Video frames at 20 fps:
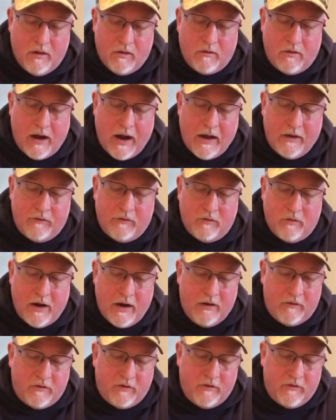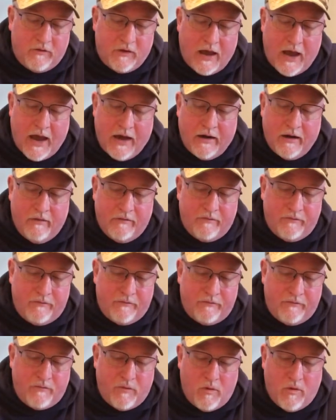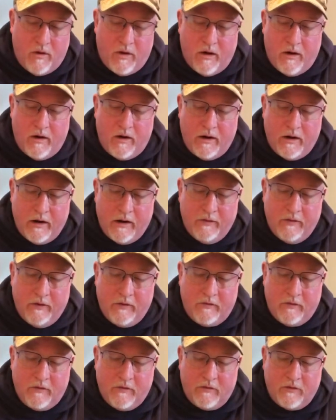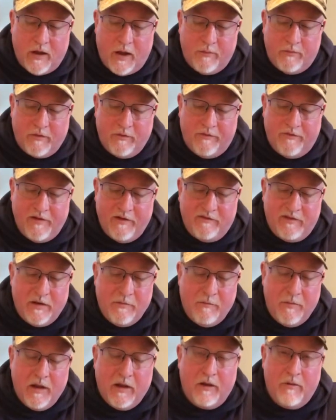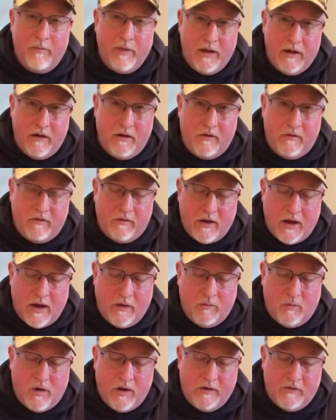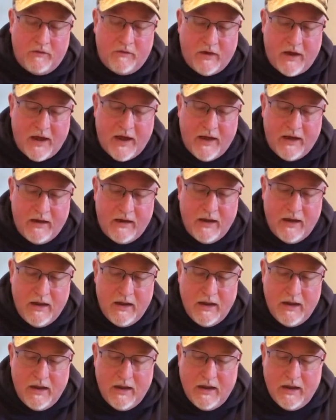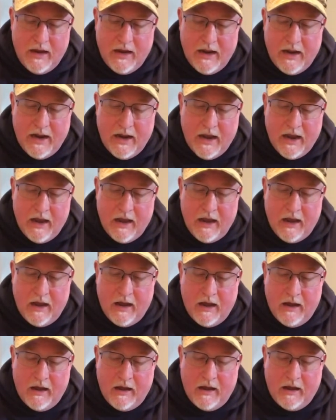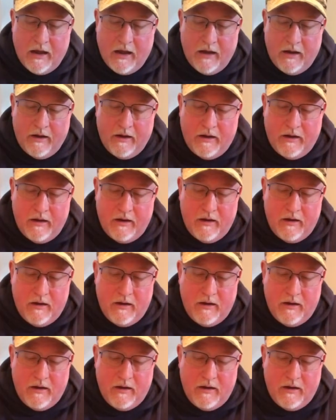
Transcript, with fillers: graduations on it for, and this is up to 50 millimeters on one side, and